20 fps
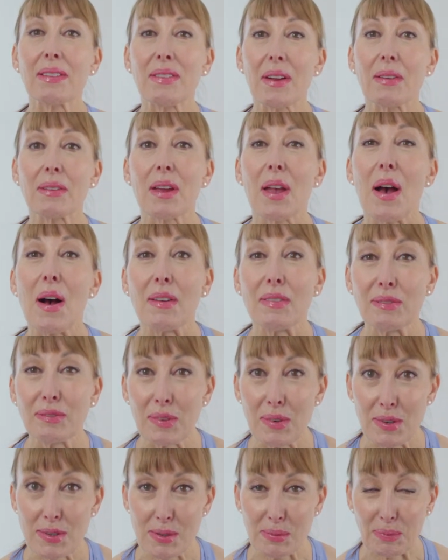very
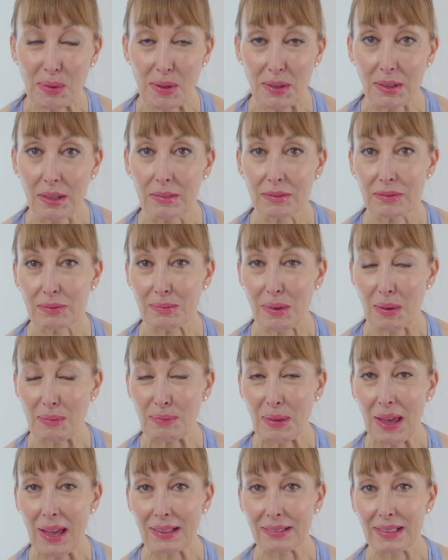affordable for my
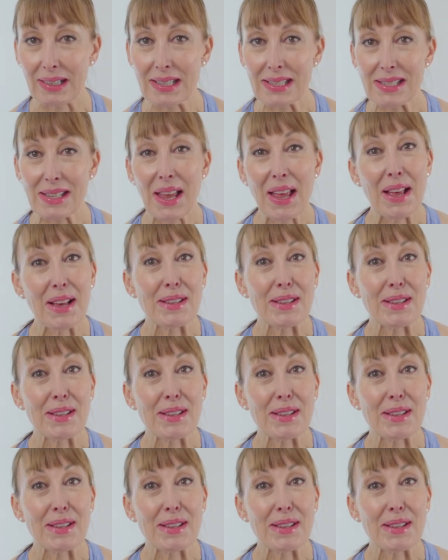parents.